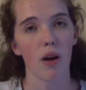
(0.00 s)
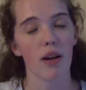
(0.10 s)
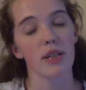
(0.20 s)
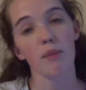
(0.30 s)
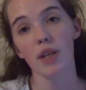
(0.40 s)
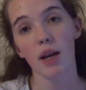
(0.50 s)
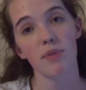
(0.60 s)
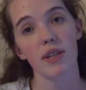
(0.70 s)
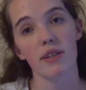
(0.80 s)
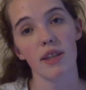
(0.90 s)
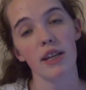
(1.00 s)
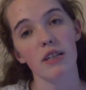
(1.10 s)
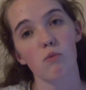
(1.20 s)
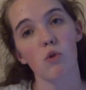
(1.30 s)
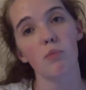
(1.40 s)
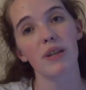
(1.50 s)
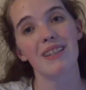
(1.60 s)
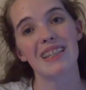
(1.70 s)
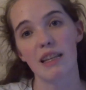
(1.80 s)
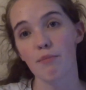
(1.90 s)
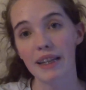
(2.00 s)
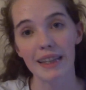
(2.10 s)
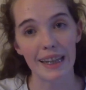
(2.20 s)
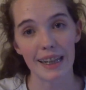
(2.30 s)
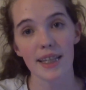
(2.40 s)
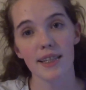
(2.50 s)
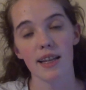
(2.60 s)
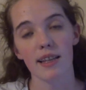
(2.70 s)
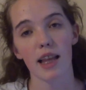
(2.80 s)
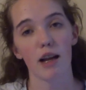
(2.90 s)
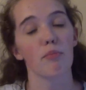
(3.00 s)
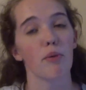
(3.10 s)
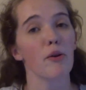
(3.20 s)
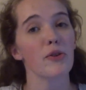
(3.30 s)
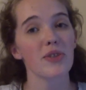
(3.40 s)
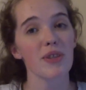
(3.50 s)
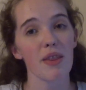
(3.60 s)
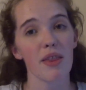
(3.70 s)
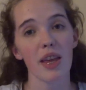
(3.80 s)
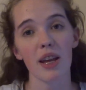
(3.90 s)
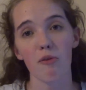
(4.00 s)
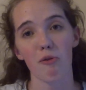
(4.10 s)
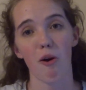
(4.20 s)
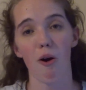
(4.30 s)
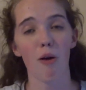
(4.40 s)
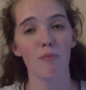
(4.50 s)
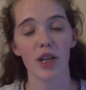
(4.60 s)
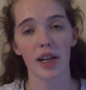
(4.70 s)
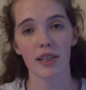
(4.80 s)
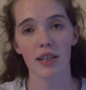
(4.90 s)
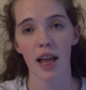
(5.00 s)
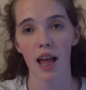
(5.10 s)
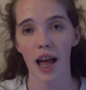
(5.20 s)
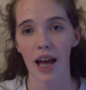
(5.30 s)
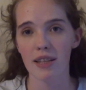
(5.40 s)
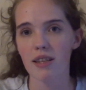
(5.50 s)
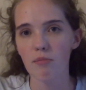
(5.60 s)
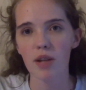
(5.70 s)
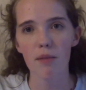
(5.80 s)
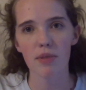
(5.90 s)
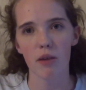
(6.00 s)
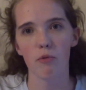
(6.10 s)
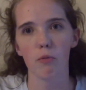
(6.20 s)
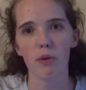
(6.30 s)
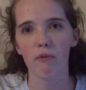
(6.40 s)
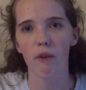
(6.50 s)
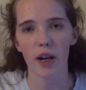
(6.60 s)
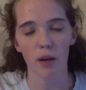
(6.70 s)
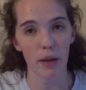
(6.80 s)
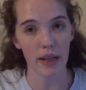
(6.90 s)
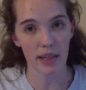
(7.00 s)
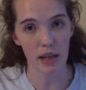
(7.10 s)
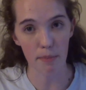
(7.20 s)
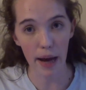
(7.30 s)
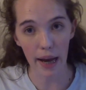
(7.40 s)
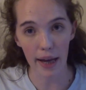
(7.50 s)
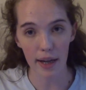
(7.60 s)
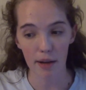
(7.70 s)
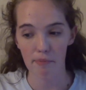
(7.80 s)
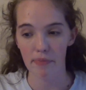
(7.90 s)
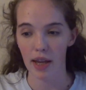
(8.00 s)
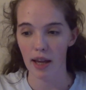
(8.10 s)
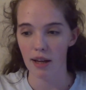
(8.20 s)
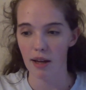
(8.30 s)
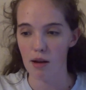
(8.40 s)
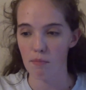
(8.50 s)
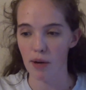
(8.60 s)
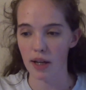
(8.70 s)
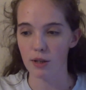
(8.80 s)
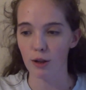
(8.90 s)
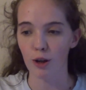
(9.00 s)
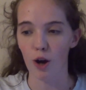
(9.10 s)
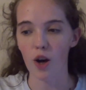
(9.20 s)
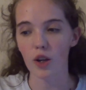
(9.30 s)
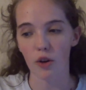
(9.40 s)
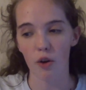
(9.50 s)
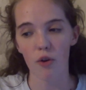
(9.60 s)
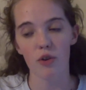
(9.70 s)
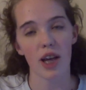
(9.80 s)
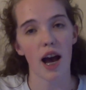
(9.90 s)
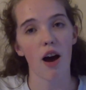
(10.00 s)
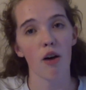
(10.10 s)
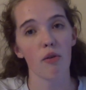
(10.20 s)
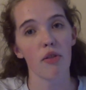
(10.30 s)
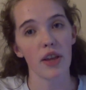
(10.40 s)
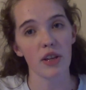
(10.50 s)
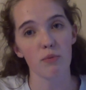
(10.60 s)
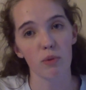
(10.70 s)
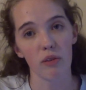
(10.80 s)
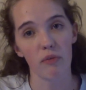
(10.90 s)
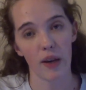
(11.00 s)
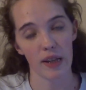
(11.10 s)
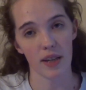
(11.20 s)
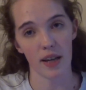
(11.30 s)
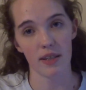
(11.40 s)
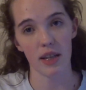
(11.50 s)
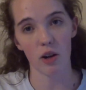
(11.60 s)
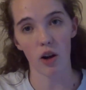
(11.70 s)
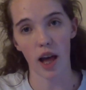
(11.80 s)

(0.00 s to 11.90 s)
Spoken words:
Sometimes these things will be seemingly innocent, like a person, thing, or object, and sometimes they will be fundamentally bad. But God knows how things will affect us in our